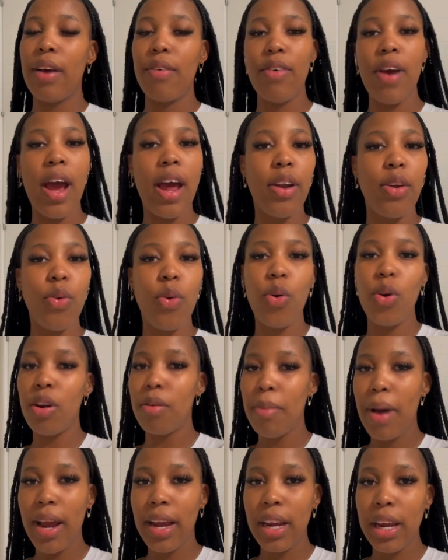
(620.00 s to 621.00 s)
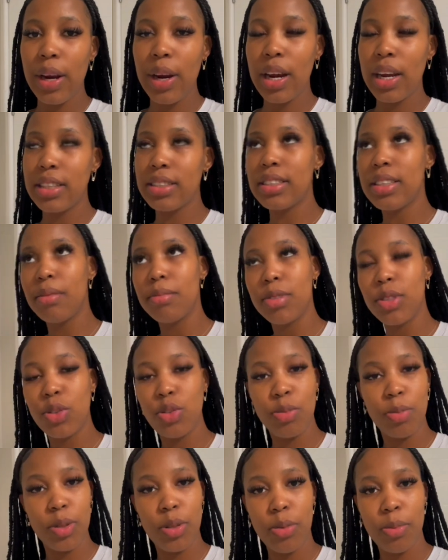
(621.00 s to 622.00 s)
ran all of my errands. I'm
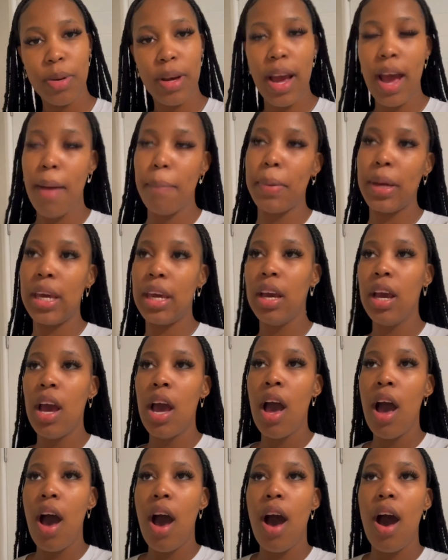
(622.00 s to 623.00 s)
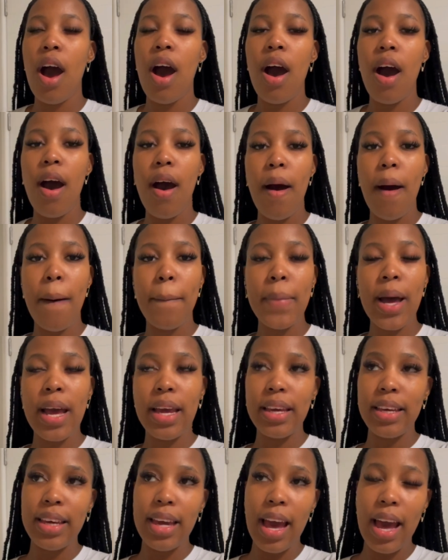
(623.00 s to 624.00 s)
super duper happy.
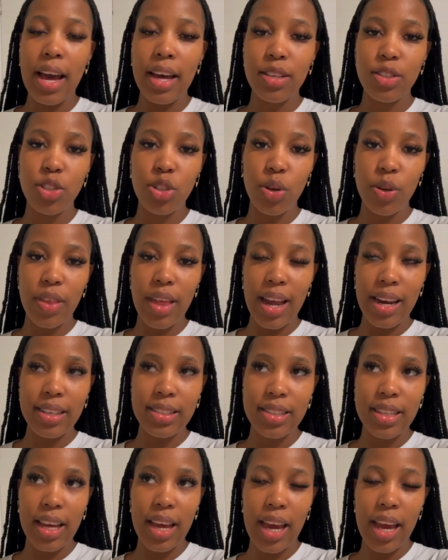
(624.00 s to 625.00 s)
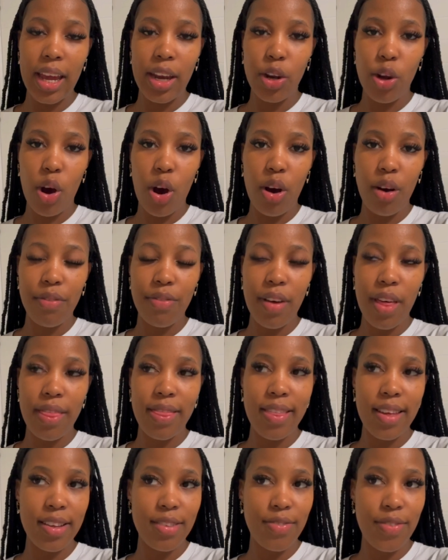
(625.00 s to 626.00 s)
Yeah, so that is the end of
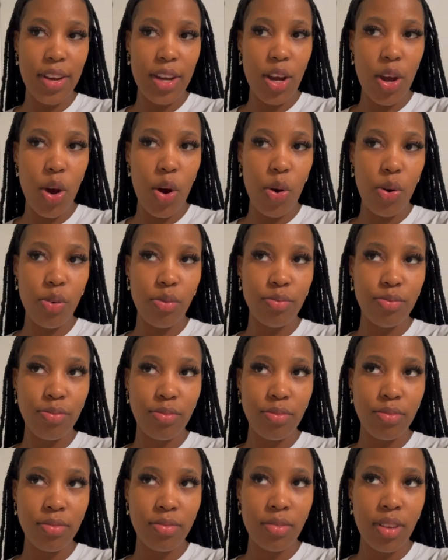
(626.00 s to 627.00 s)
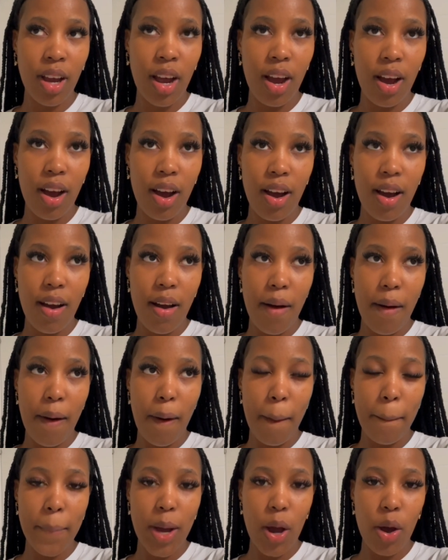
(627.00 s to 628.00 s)
this video.
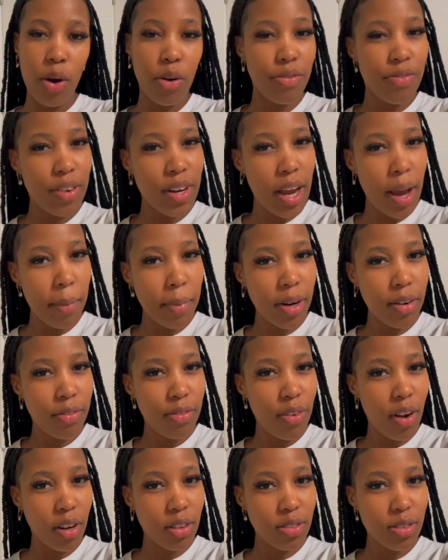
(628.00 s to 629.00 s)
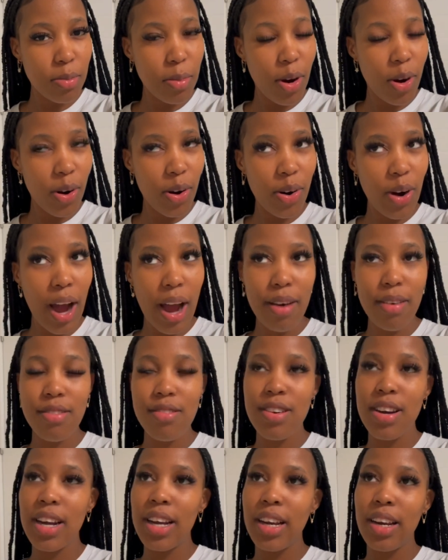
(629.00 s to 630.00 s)
Hopefully I'm gonna vlog tomorrow. I
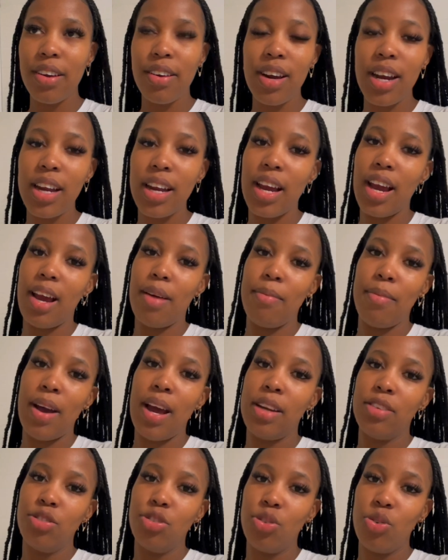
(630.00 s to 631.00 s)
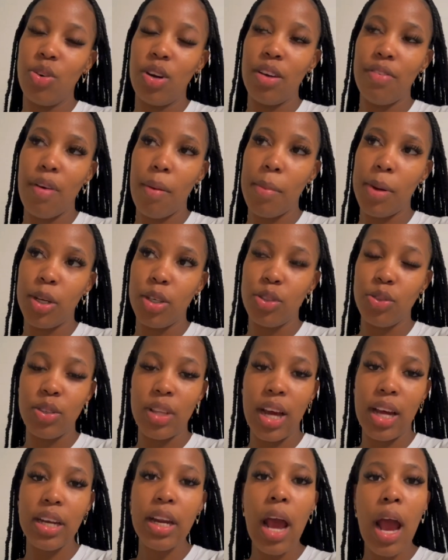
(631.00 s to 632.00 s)
really am unsure if I'm gonna do
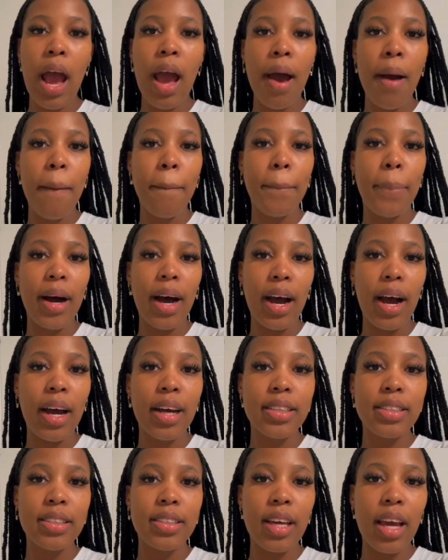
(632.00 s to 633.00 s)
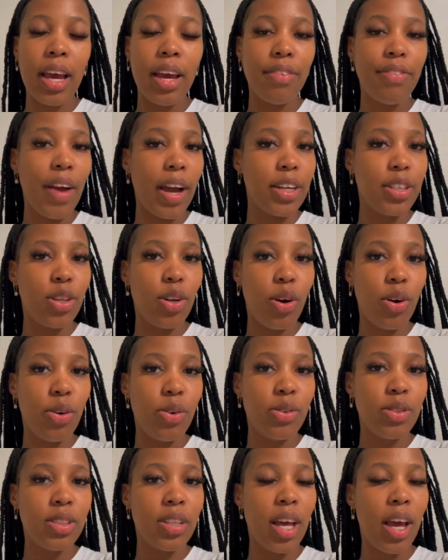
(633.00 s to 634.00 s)
that, but if I
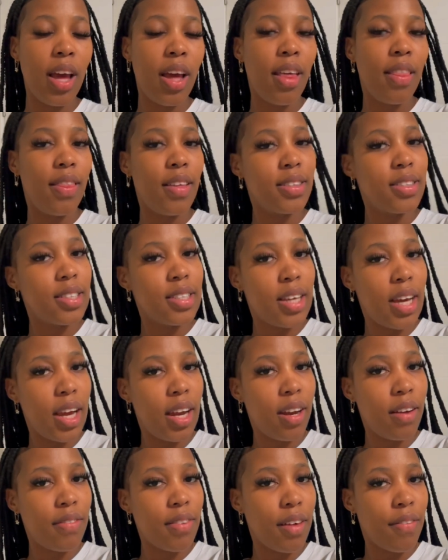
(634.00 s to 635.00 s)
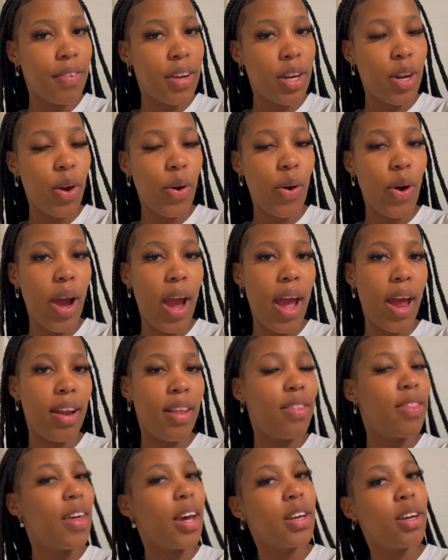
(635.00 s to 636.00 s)
don't, this is the end of the video,
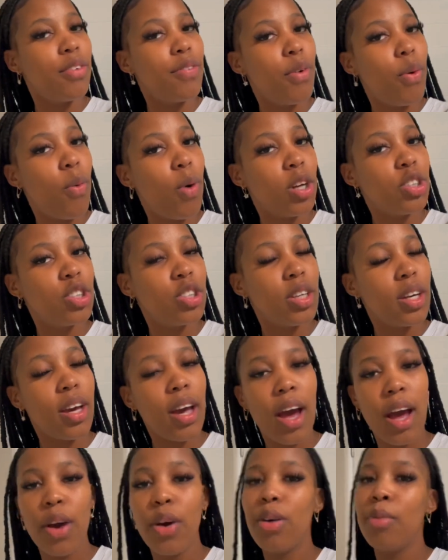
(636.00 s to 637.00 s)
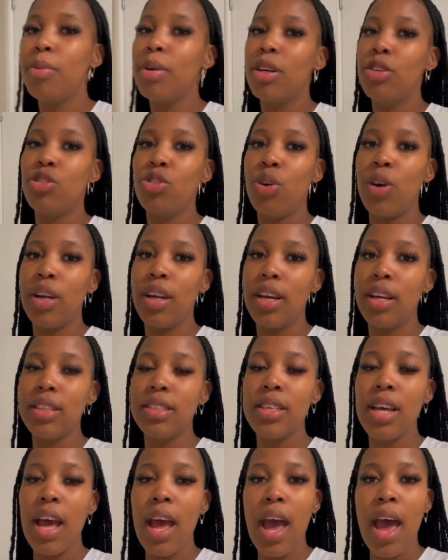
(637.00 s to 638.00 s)
and thank you for watching. I hope you enjoyed
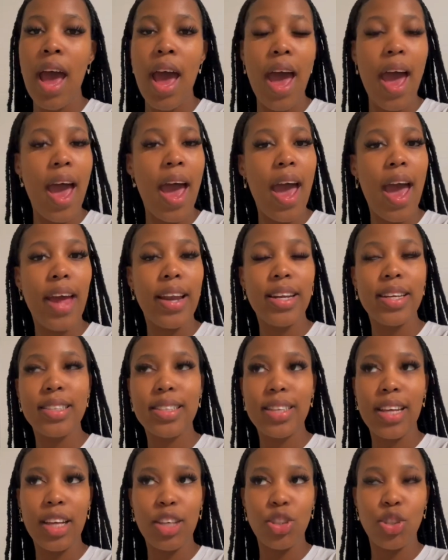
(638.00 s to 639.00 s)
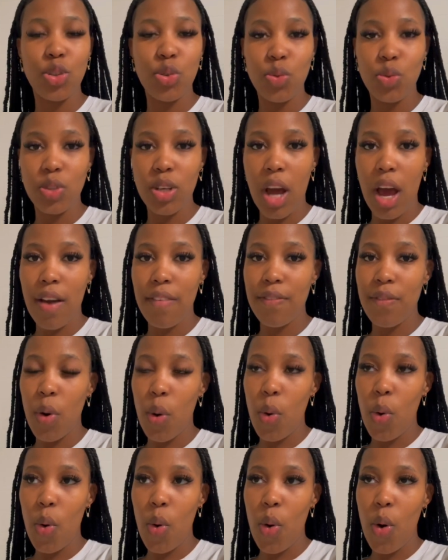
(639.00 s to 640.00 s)
it, and stay tuned
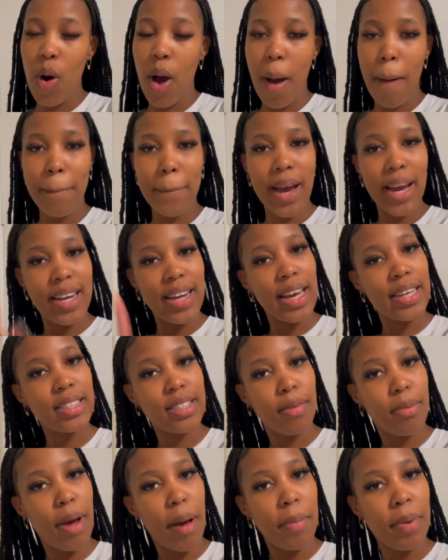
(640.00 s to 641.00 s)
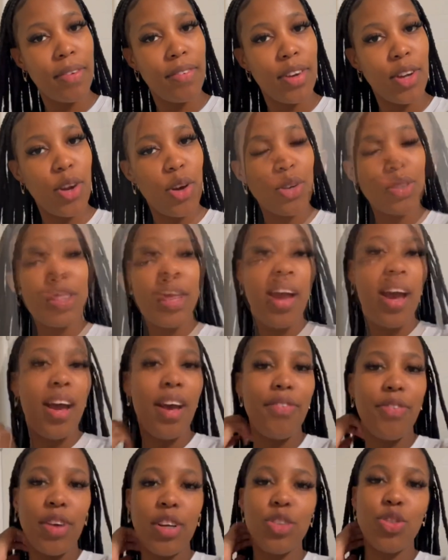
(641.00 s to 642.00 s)
for my next upcoming videos.
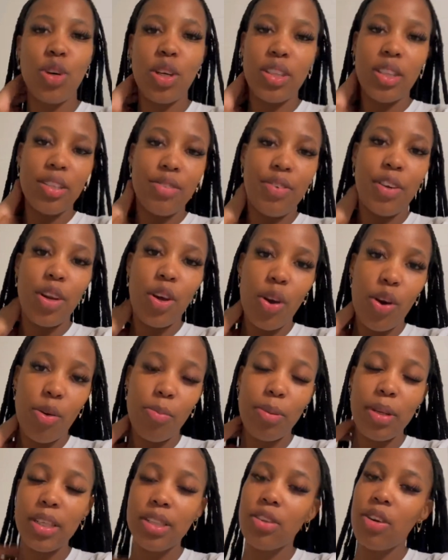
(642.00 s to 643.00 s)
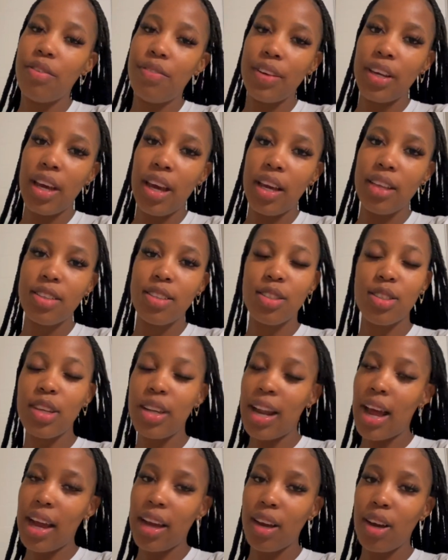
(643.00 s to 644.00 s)
If you enjoyed this video, please don't forget to
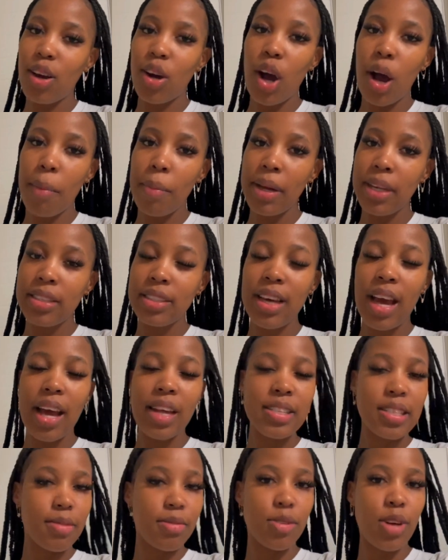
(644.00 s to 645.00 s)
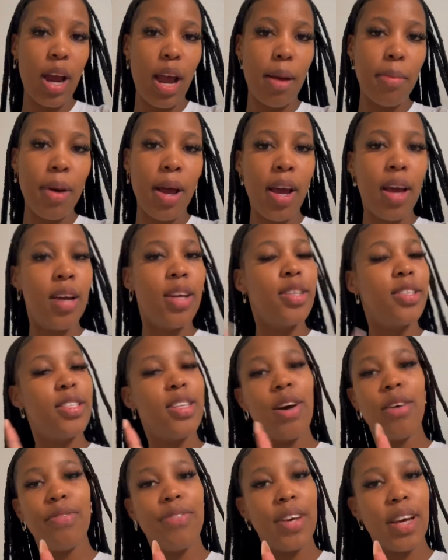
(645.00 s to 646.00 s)
like, comment, and subscribe.
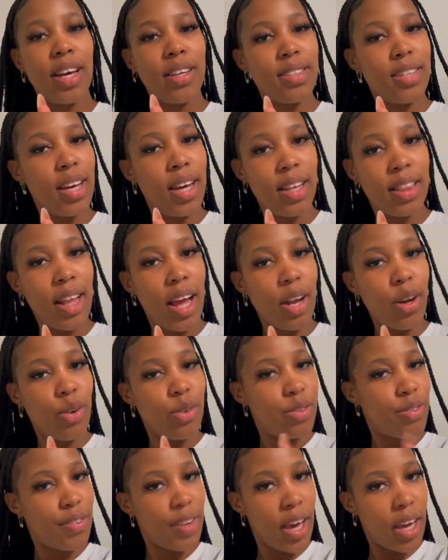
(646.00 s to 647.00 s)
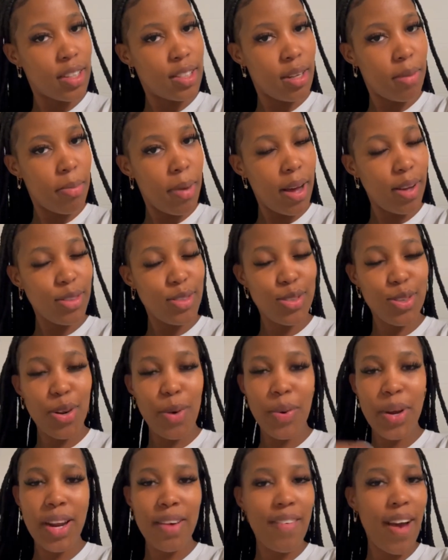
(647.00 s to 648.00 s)
Don't forget to hit that notification bell to know
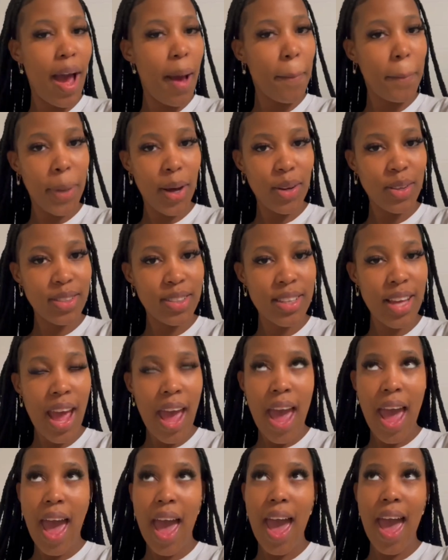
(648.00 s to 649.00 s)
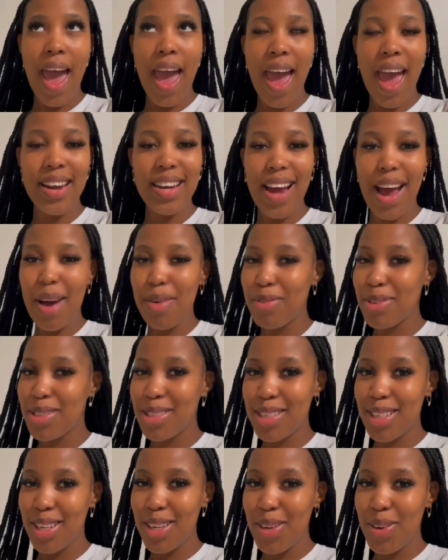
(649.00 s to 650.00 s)
whenever I post, and I will
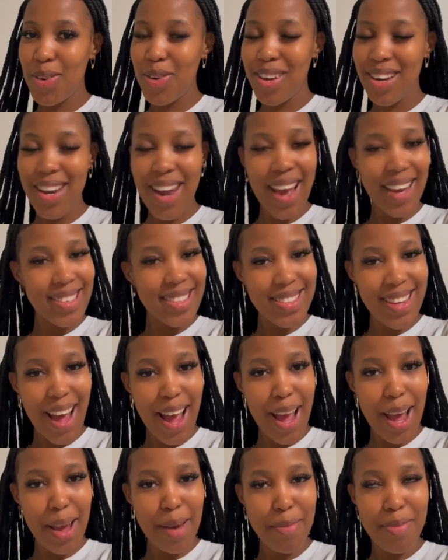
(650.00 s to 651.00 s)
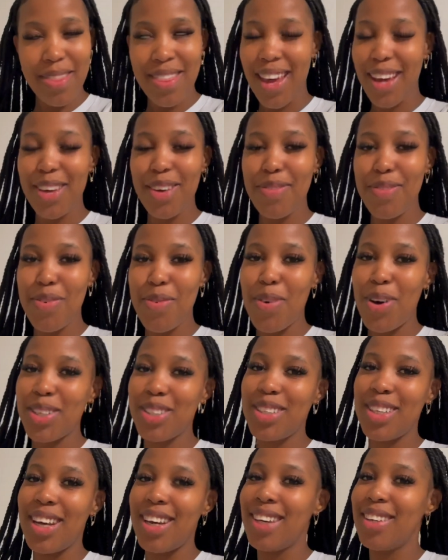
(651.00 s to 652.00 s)
see you next time. Thank you for
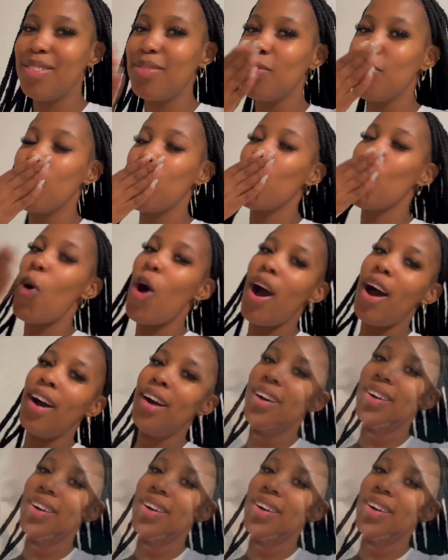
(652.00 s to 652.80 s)
watching. Mwah.